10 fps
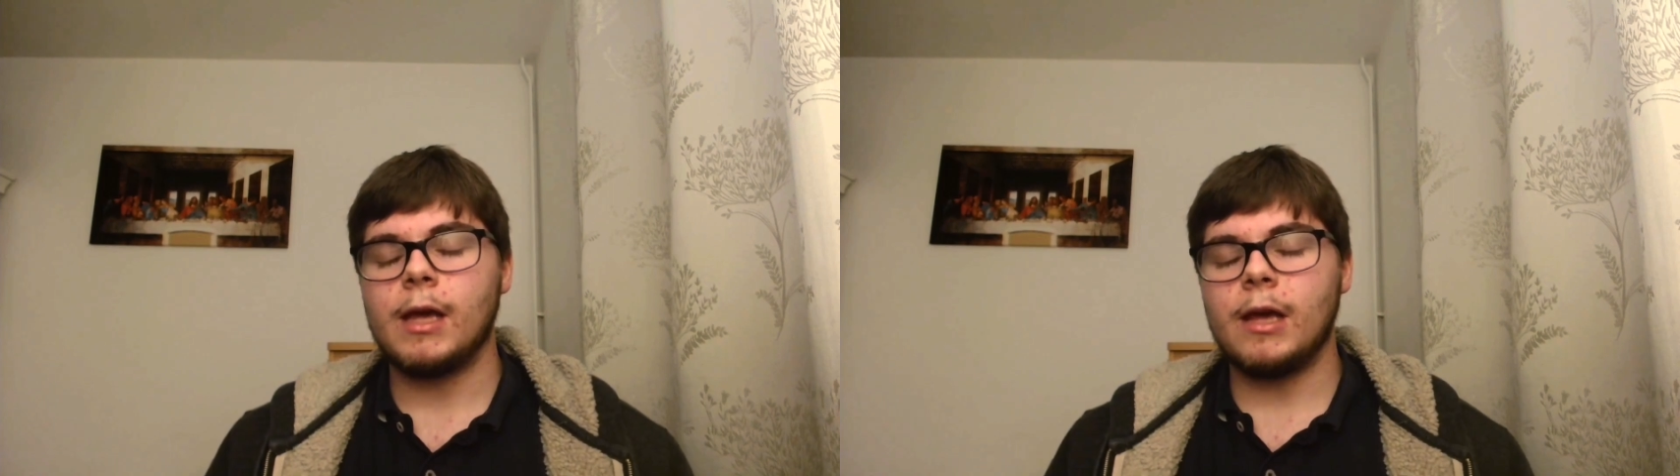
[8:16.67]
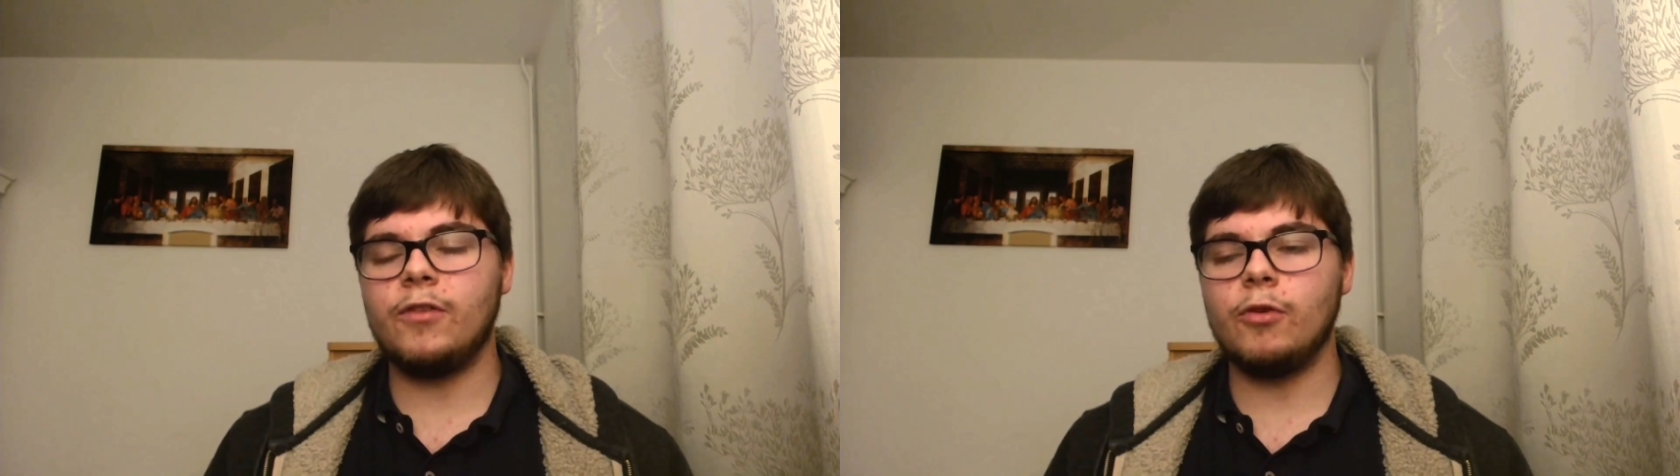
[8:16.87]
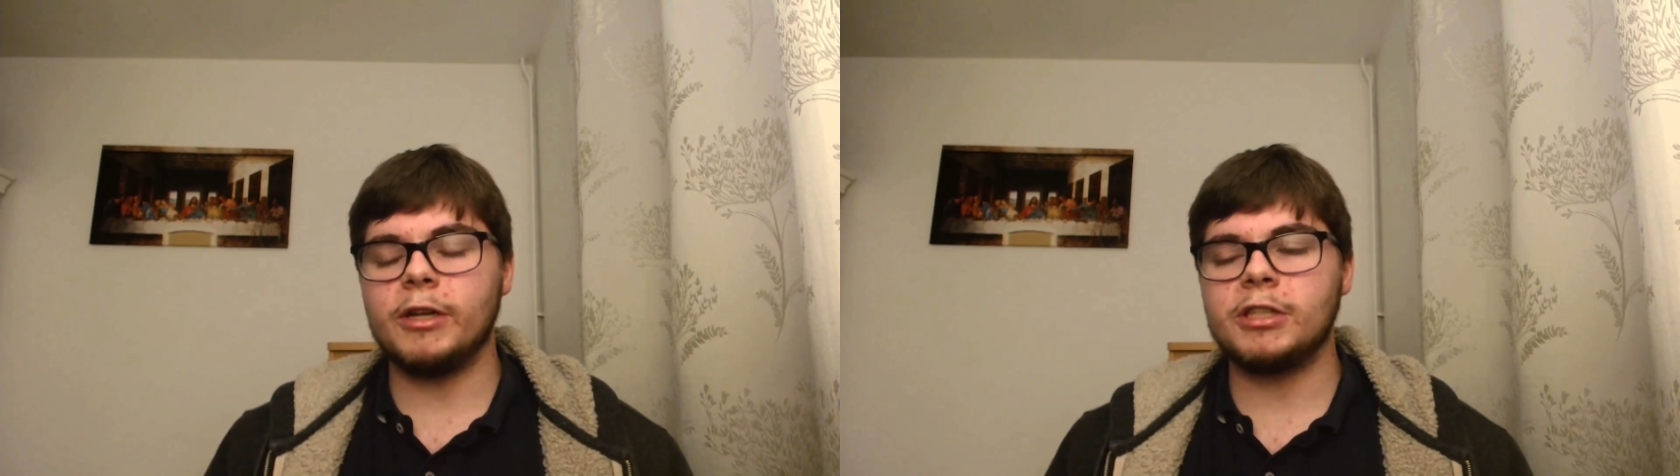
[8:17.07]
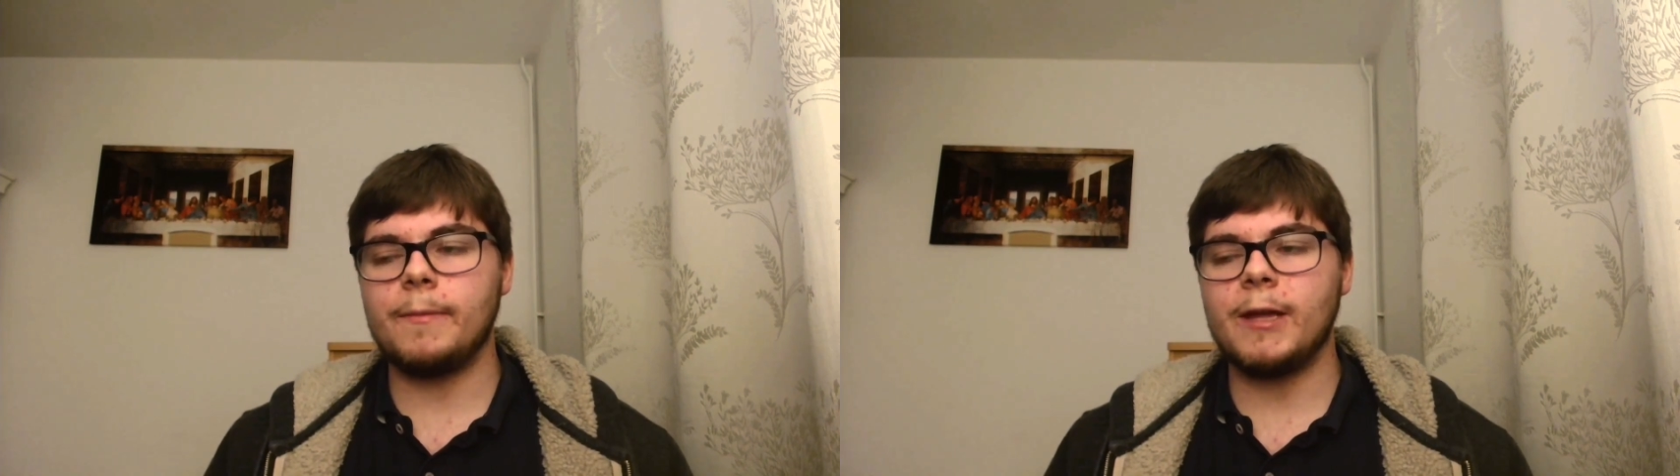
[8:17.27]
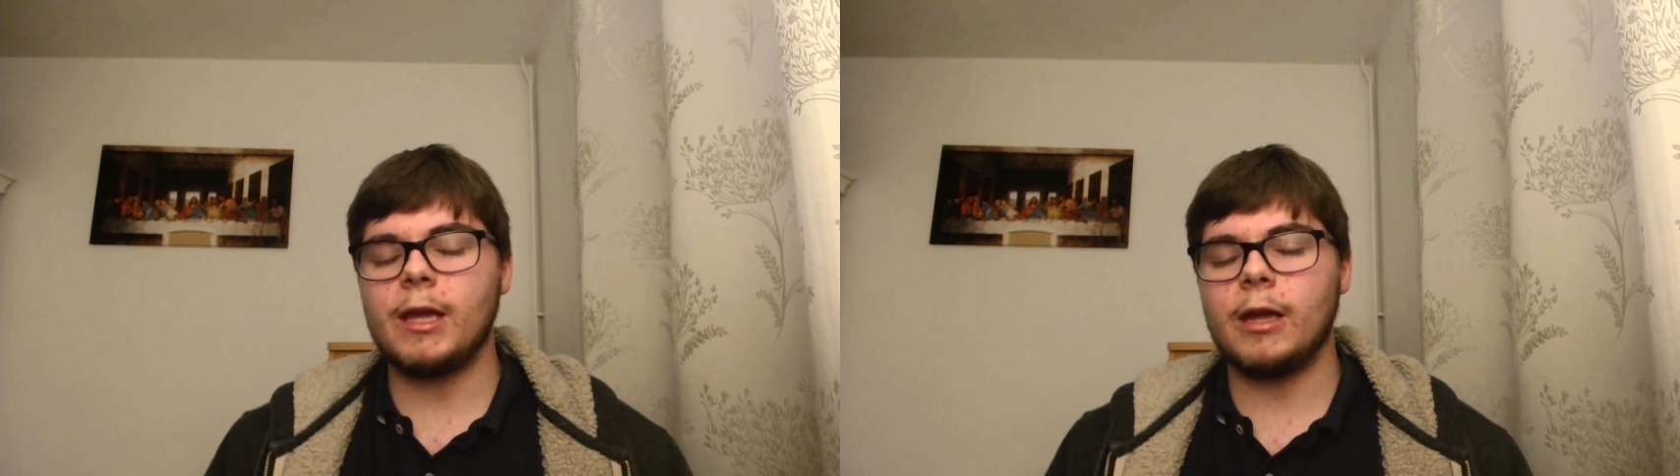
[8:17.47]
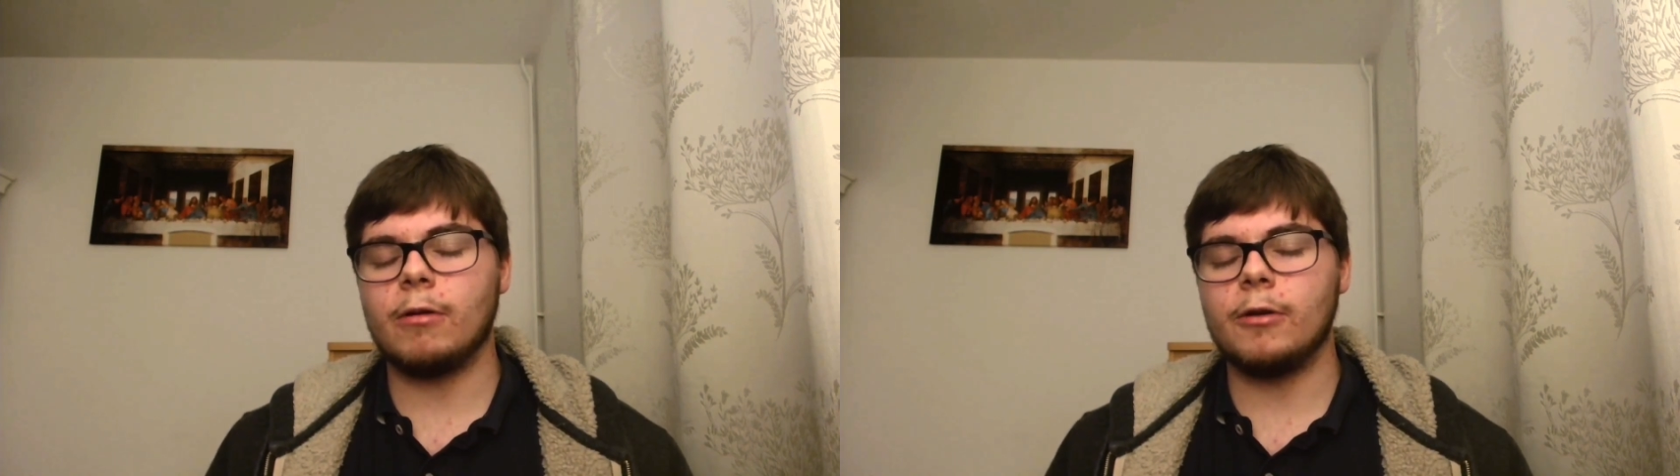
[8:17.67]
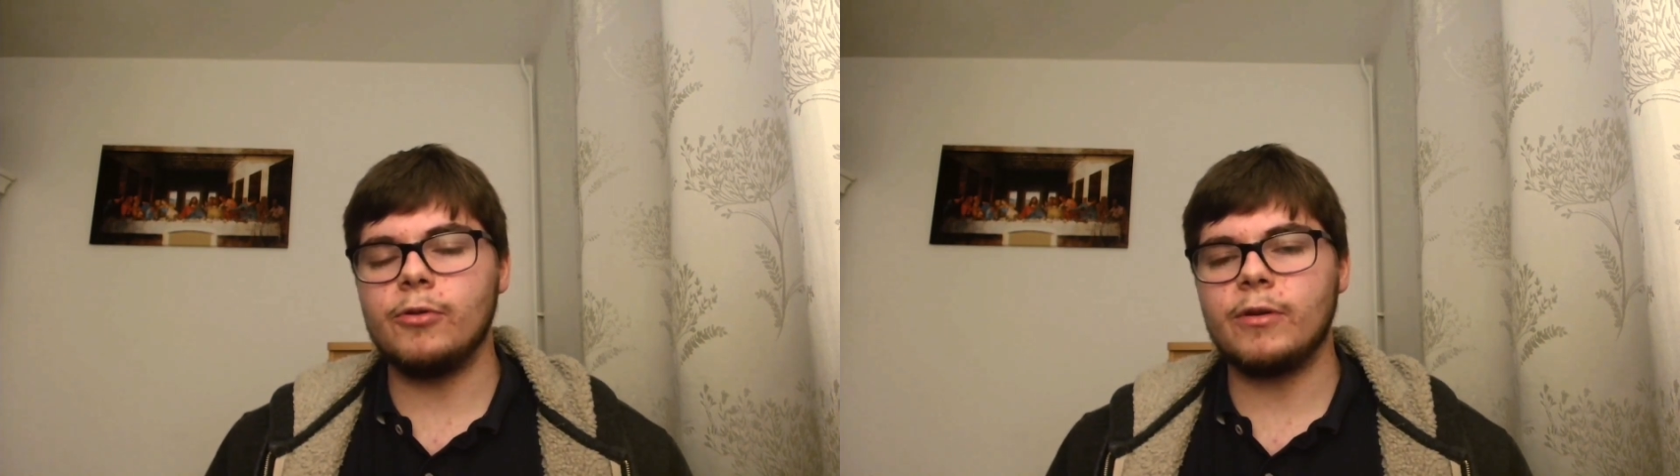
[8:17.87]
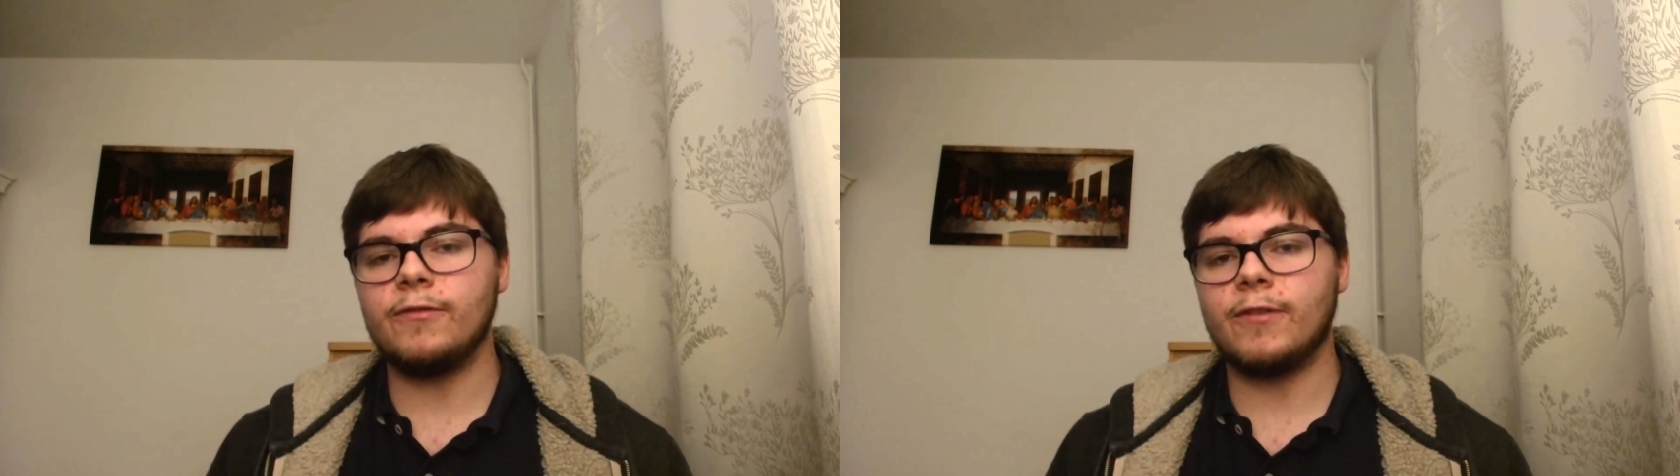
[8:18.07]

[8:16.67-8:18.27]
If you wish to be a hero, you can